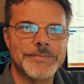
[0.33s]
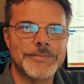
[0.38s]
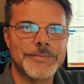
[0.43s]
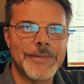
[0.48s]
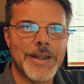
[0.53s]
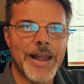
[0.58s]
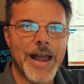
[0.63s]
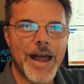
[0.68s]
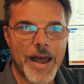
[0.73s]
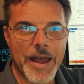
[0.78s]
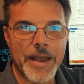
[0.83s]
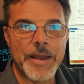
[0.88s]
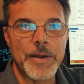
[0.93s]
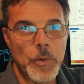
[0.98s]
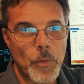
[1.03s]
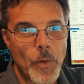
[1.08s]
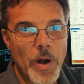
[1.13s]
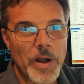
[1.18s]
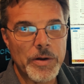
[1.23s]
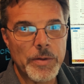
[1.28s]
Hi,
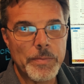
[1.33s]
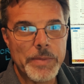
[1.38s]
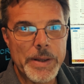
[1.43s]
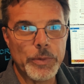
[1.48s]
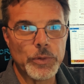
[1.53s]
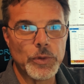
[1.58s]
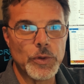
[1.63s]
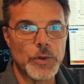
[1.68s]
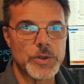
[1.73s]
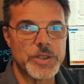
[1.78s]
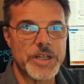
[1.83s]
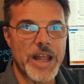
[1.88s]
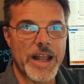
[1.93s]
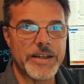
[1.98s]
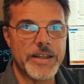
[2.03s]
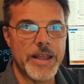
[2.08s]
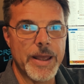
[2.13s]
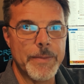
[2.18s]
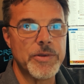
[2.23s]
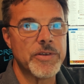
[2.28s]
welcome to PeopleTools Tech
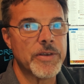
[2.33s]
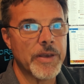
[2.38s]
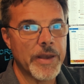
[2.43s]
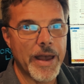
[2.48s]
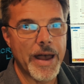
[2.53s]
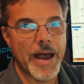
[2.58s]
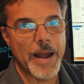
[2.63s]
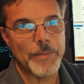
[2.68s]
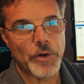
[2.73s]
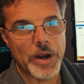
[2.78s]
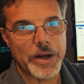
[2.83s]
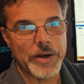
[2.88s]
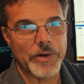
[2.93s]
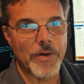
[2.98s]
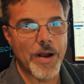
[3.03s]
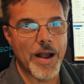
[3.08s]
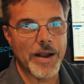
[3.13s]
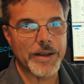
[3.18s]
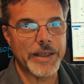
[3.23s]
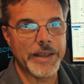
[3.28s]
Tips. I'm Randy
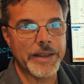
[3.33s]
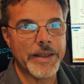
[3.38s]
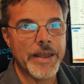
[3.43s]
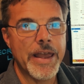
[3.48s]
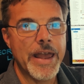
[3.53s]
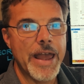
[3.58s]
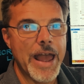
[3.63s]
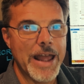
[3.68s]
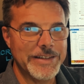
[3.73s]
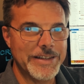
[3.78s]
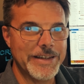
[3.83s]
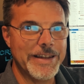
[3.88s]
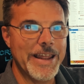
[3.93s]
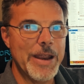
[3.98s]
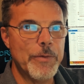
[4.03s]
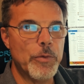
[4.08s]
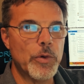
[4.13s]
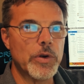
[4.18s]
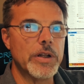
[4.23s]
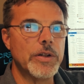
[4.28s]
Gronke, and today we're
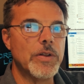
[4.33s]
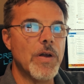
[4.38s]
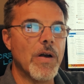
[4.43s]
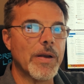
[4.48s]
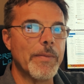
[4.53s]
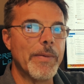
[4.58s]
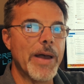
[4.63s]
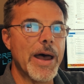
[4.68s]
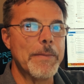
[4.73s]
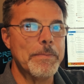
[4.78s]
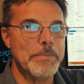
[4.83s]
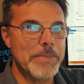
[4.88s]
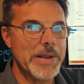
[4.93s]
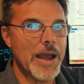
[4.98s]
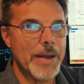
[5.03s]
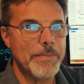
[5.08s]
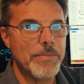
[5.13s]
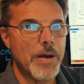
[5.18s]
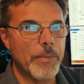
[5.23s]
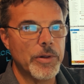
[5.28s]
going to talk about BI
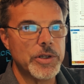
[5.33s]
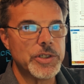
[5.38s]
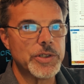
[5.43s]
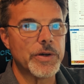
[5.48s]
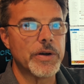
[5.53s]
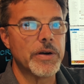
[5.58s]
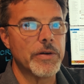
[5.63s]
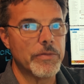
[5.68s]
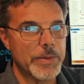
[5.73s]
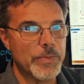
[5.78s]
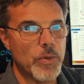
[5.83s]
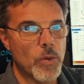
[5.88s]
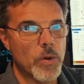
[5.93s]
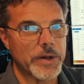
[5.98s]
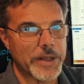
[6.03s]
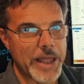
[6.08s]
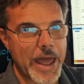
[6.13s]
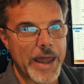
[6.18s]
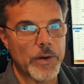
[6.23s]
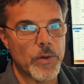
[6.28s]
Publisher report
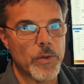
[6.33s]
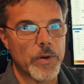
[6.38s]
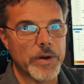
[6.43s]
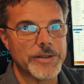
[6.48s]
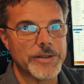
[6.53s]
categories.